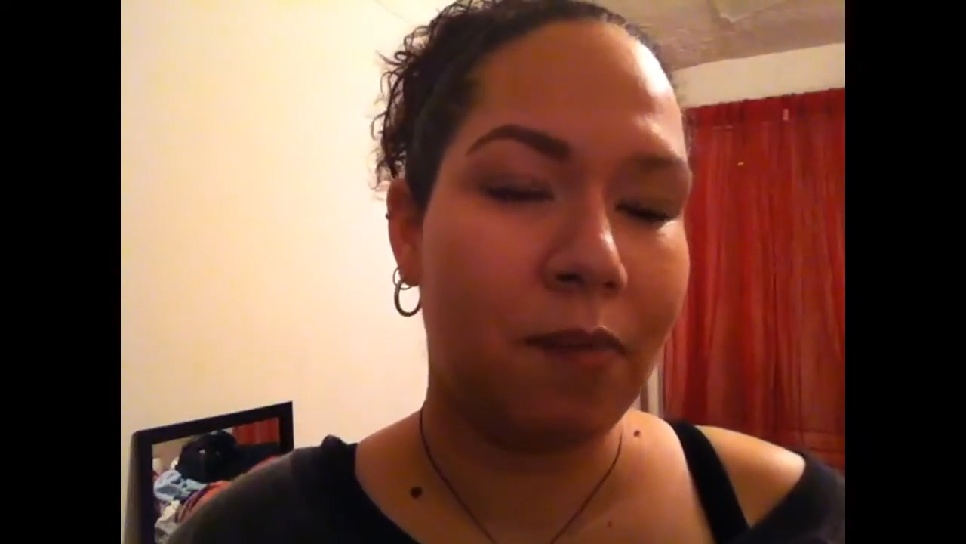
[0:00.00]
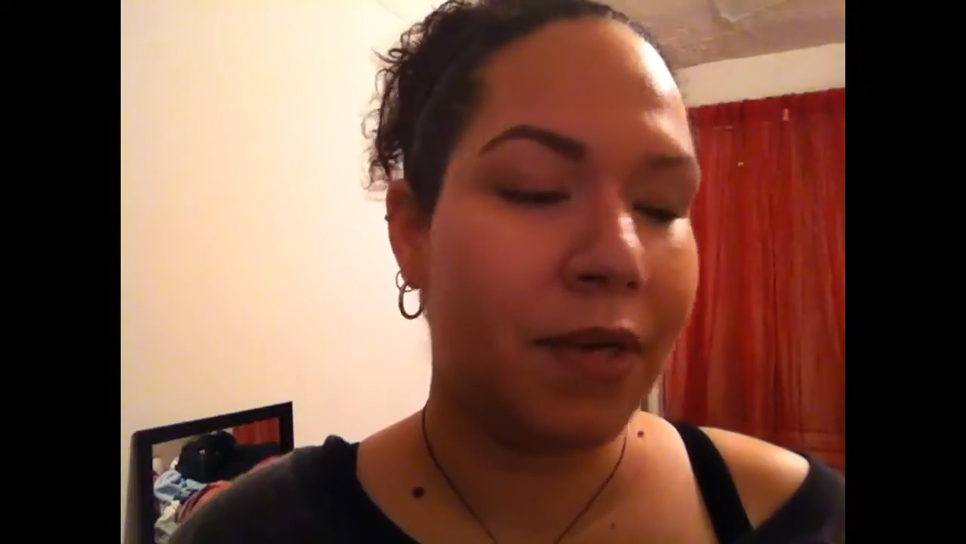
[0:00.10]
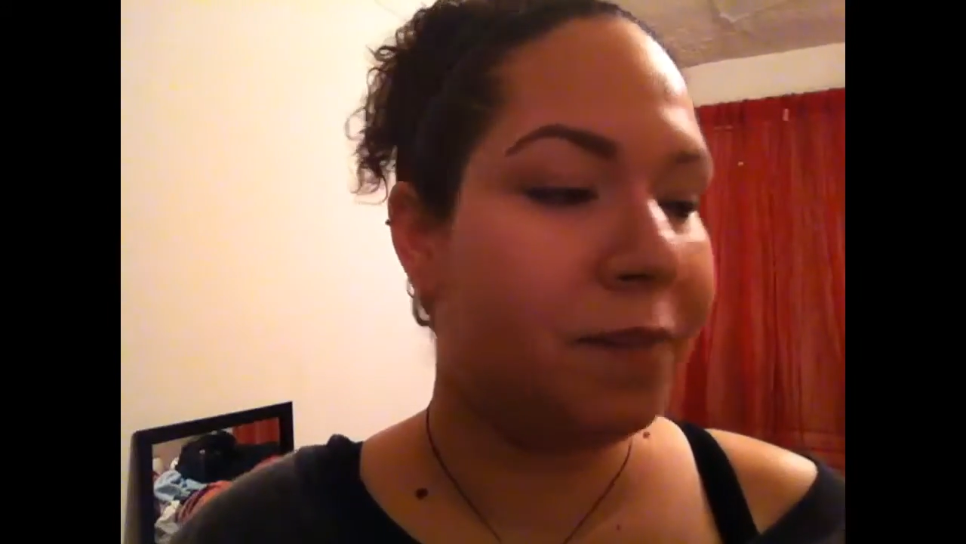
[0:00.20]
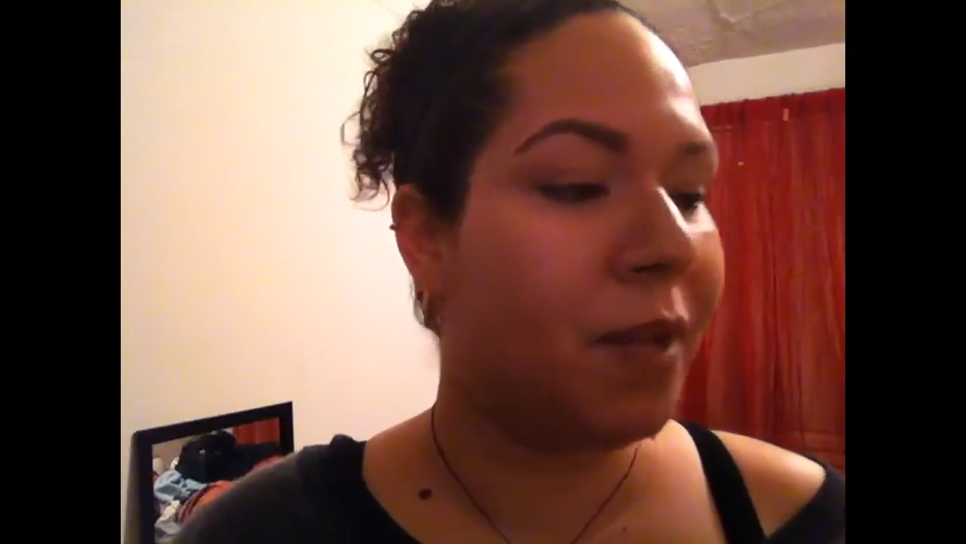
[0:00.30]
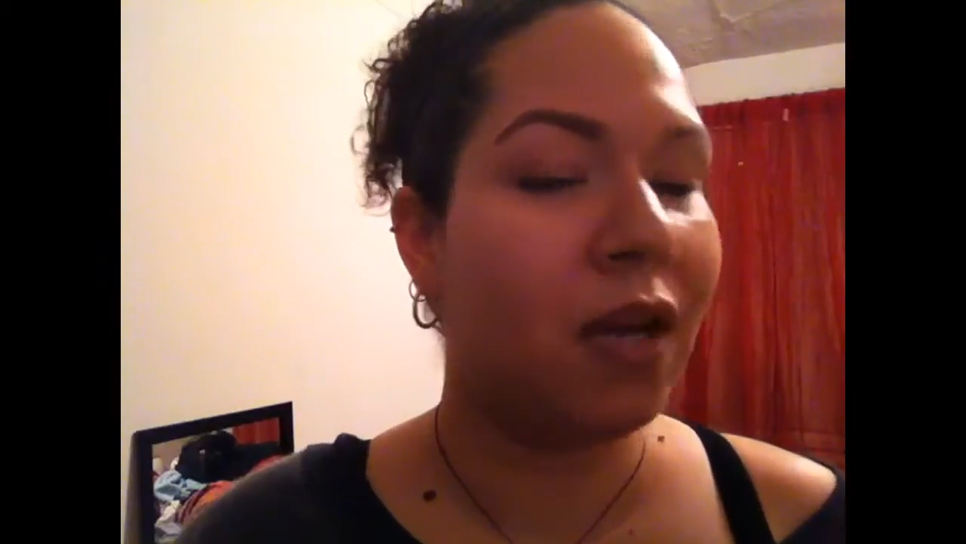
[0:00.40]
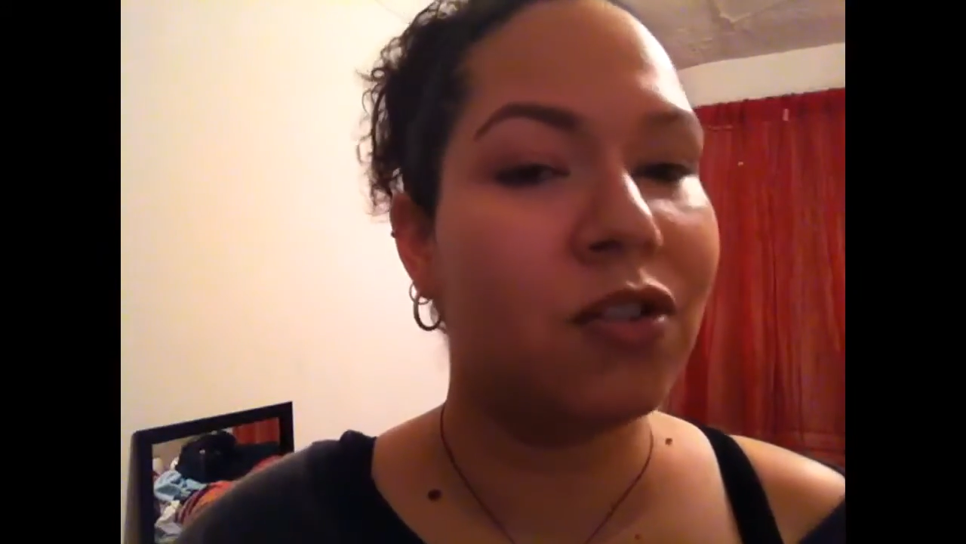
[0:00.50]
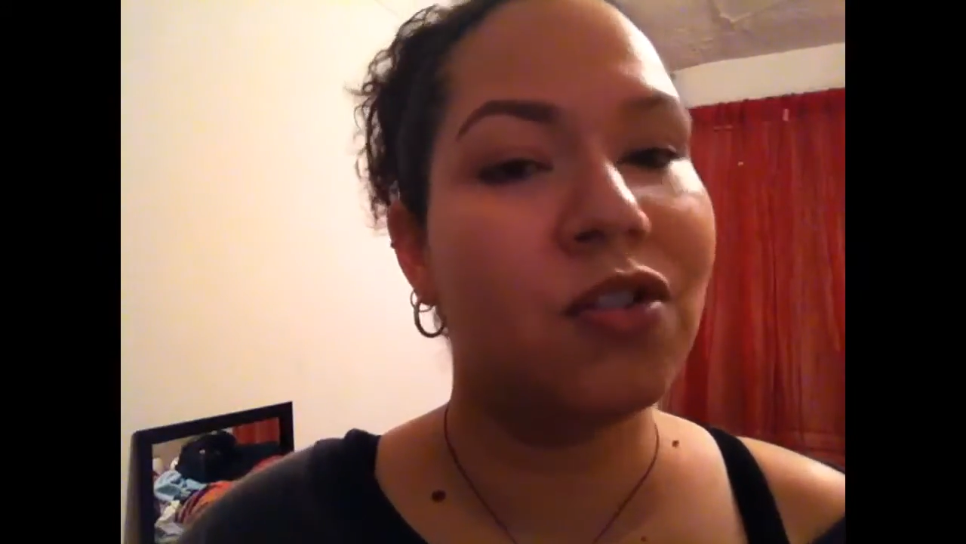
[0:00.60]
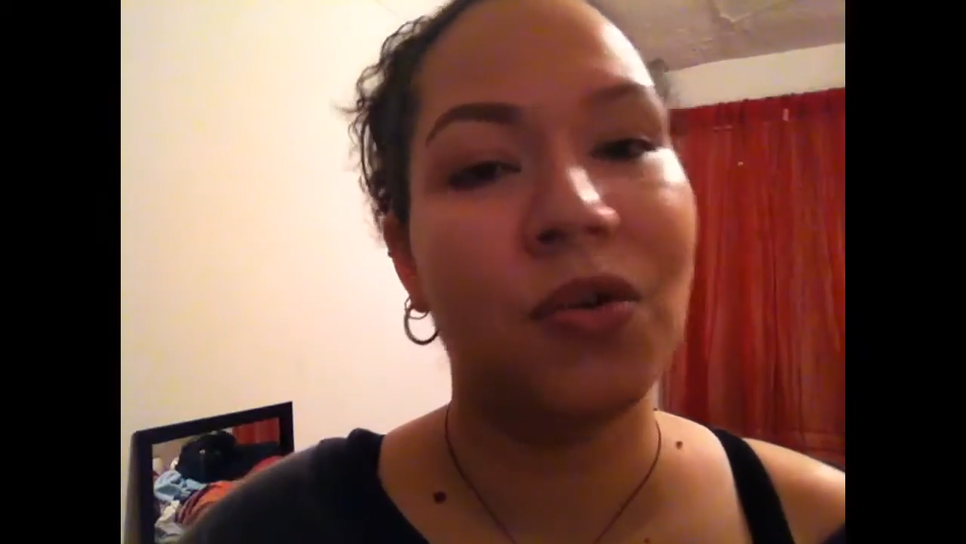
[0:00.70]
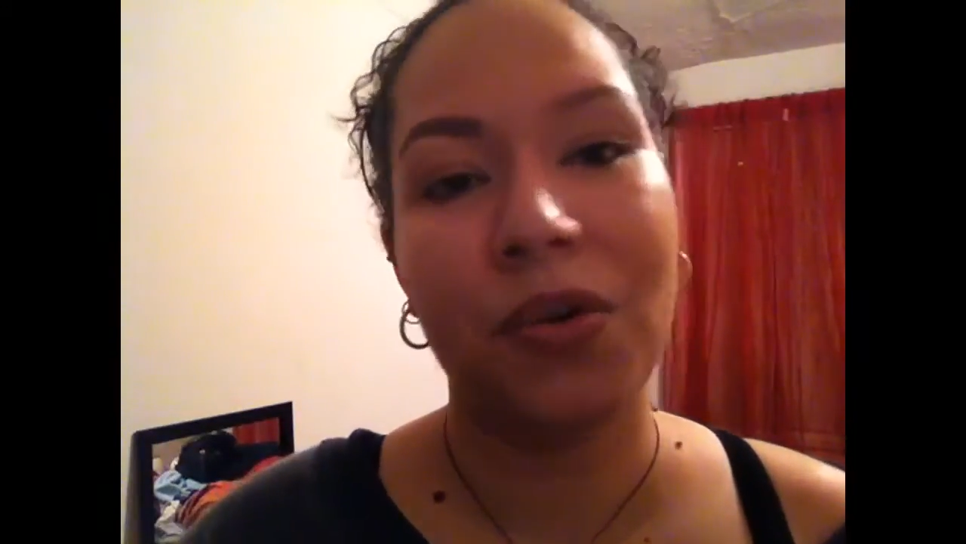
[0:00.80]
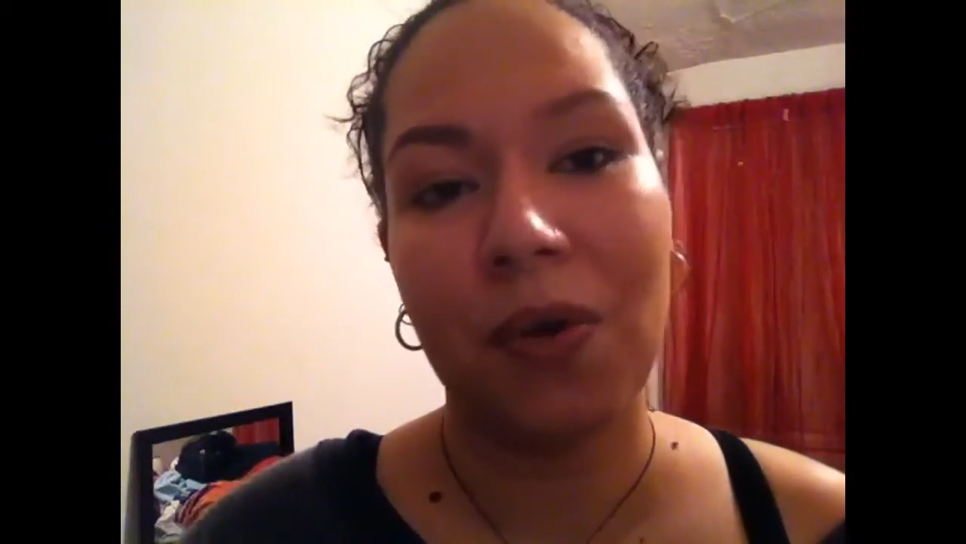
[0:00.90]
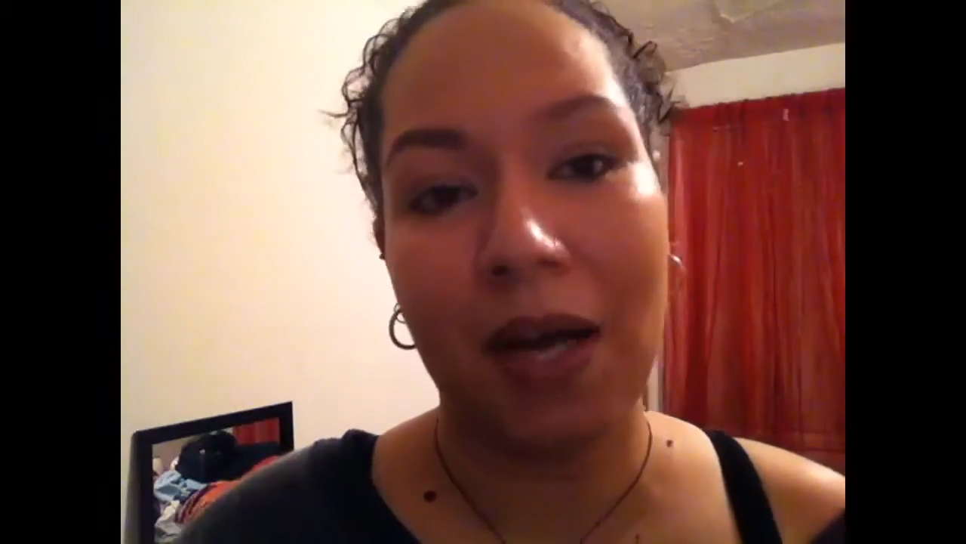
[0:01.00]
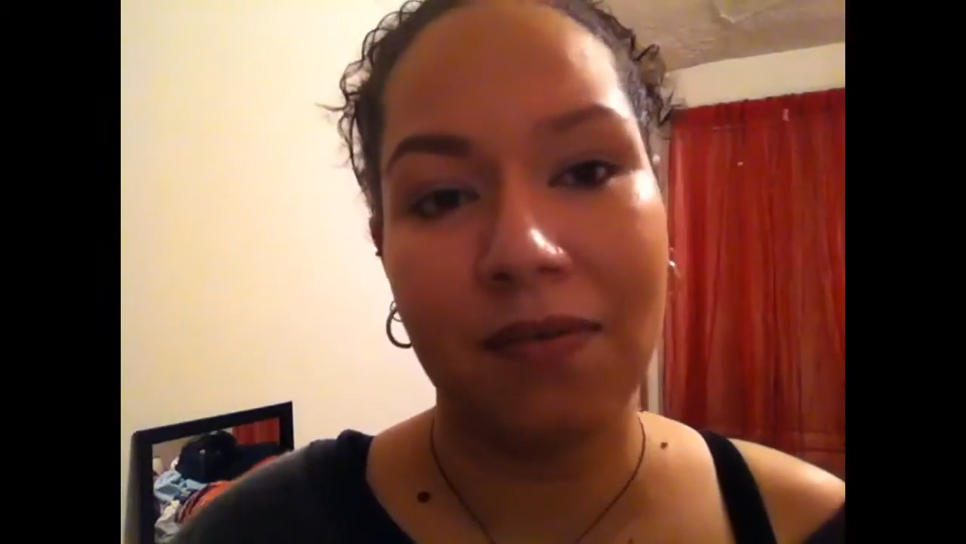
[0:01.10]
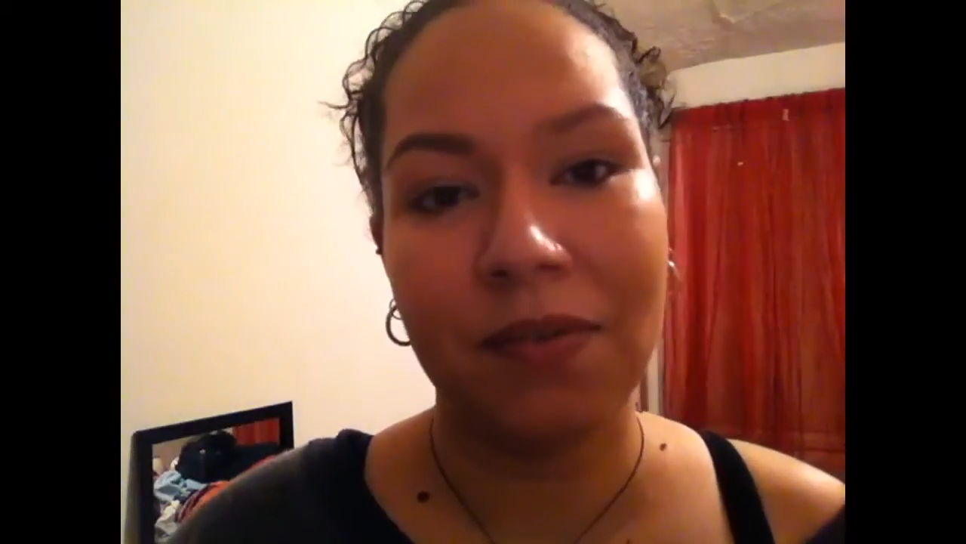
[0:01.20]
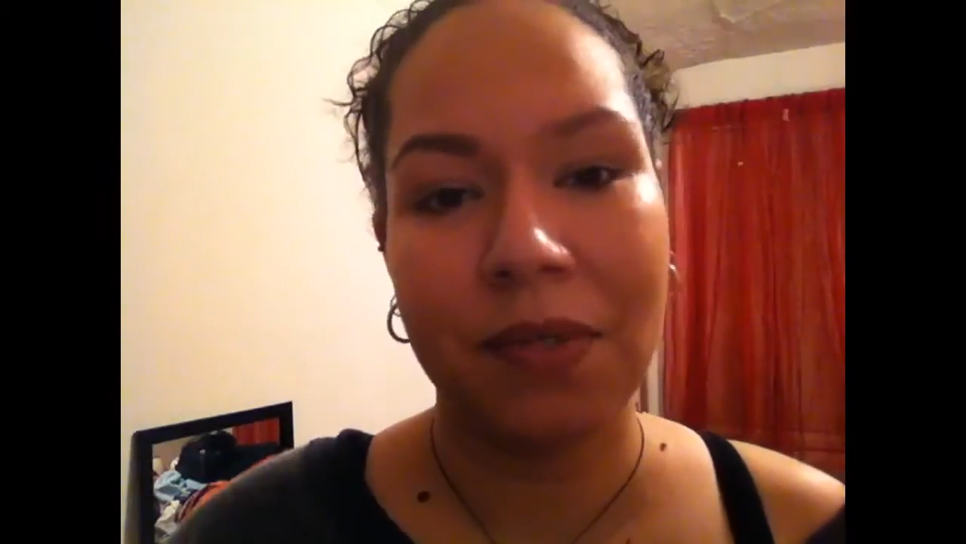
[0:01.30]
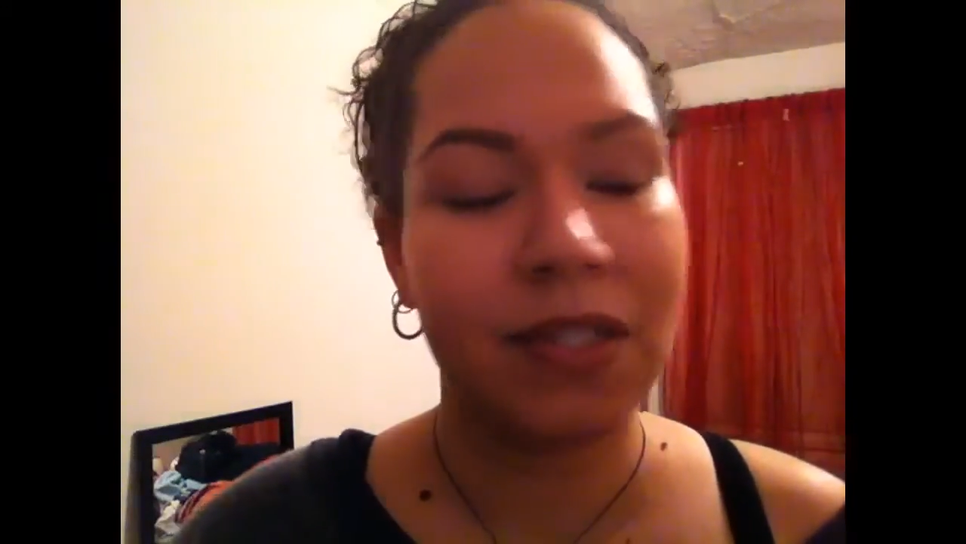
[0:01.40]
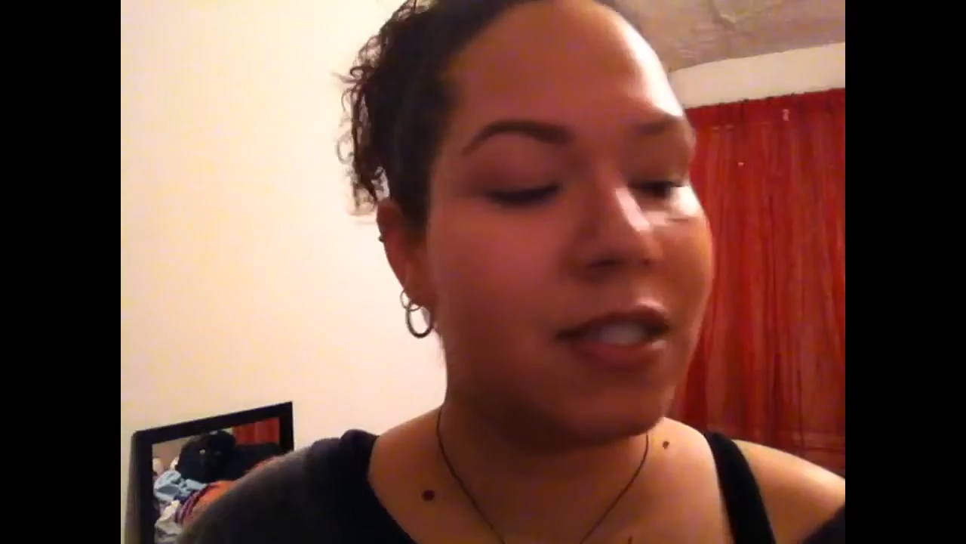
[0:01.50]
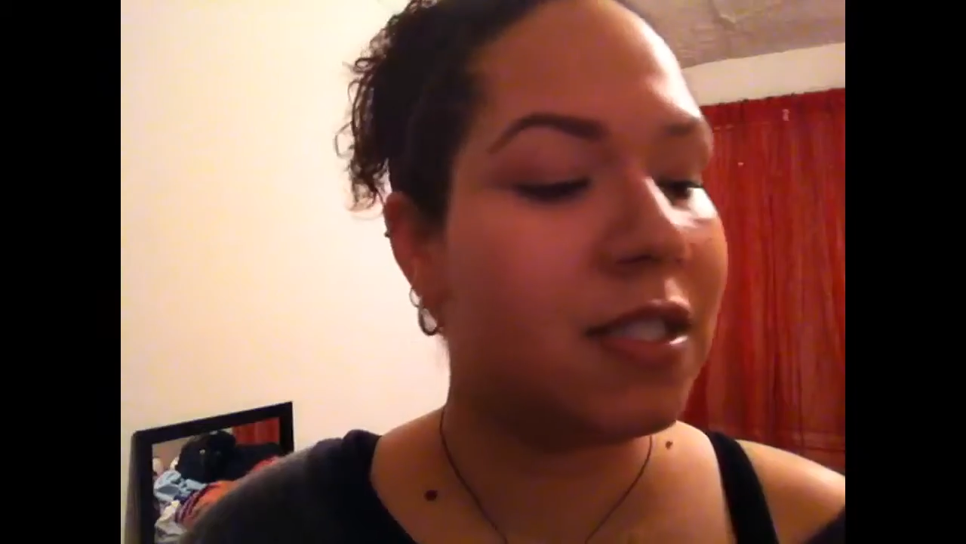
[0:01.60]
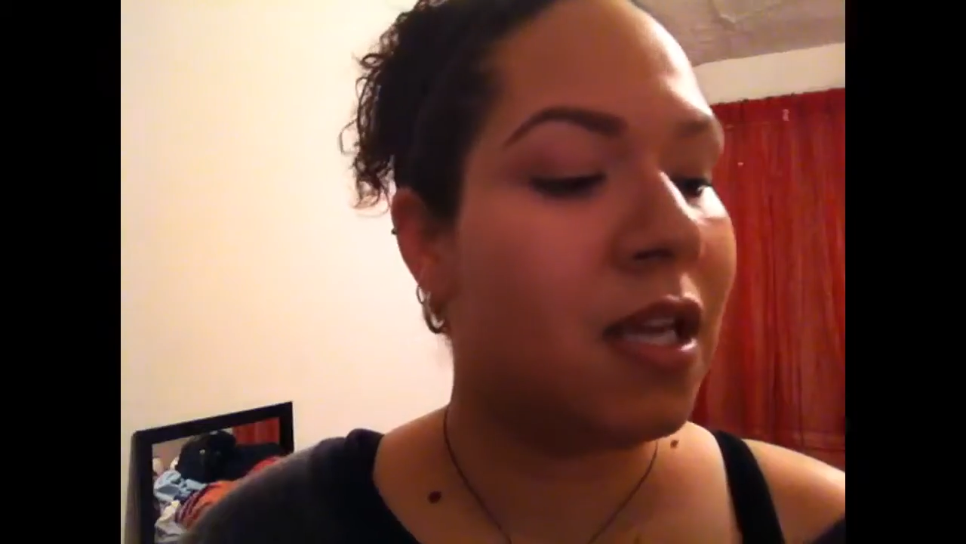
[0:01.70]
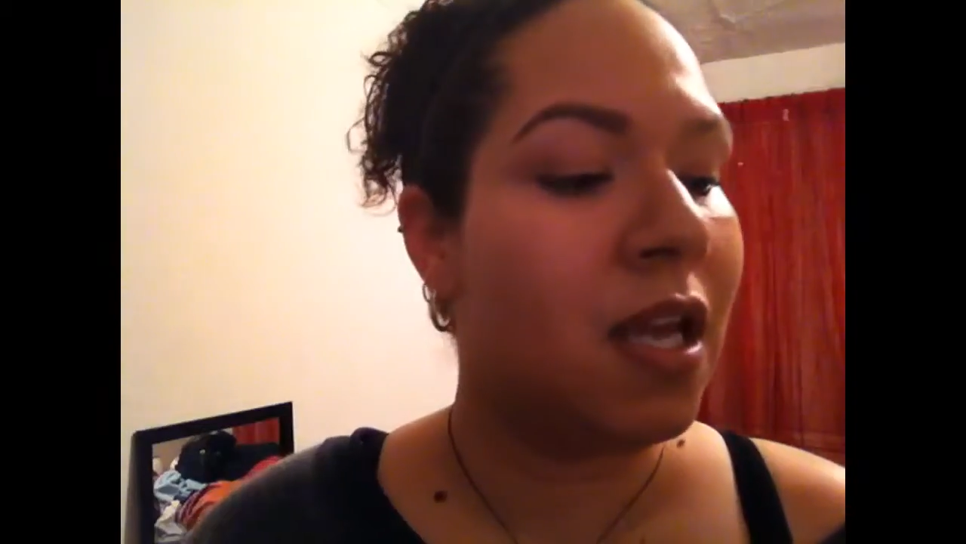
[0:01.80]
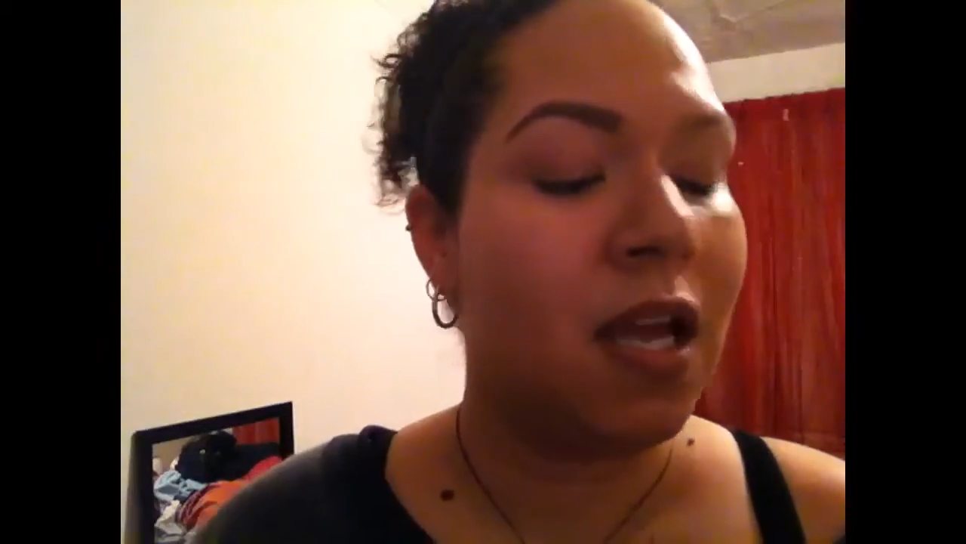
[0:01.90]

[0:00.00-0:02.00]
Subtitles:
but I'll show you afterwards.